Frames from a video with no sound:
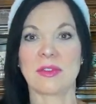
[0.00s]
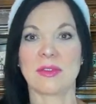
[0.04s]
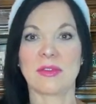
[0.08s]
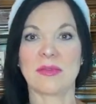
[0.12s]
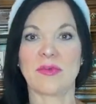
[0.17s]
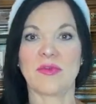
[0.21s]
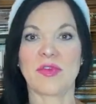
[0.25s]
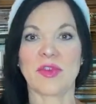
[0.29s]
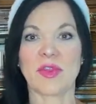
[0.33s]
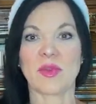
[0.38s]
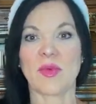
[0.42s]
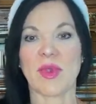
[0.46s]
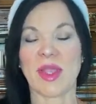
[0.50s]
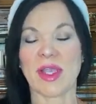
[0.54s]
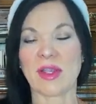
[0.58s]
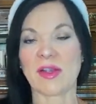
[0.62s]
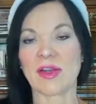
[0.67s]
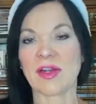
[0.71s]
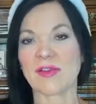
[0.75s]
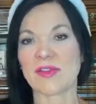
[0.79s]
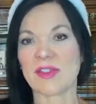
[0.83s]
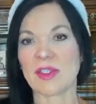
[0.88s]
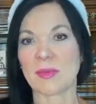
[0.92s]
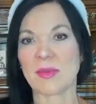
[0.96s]
For the
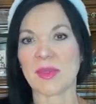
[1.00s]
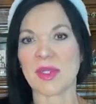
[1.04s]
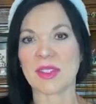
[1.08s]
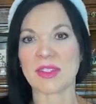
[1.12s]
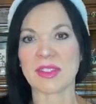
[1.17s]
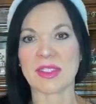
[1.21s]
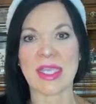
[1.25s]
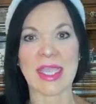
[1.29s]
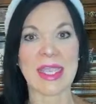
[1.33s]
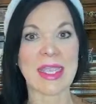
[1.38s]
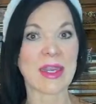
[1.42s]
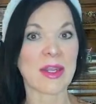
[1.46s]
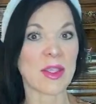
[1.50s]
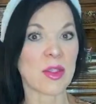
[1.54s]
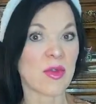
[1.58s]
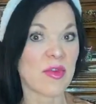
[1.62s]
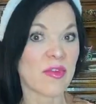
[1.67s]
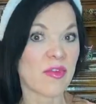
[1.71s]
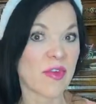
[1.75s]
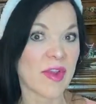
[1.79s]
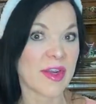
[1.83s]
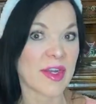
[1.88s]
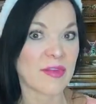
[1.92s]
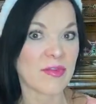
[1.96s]
record, if somebody's gay, are you a
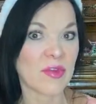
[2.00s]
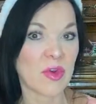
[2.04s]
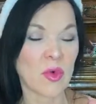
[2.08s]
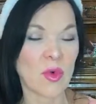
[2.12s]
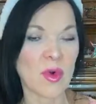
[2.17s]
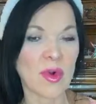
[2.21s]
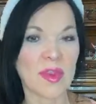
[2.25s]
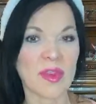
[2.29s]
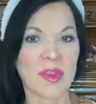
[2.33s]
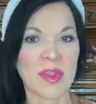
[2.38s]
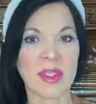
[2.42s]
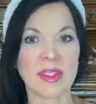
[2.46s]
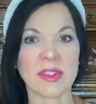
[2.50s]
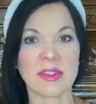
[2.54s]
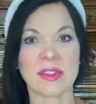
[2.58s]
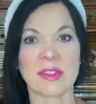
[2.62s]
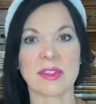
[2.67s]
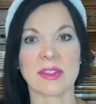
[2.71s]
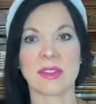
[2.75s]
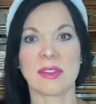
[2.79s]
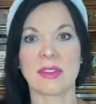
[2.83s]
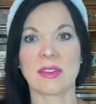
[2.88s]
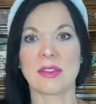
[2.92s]
friend of Dorothy's?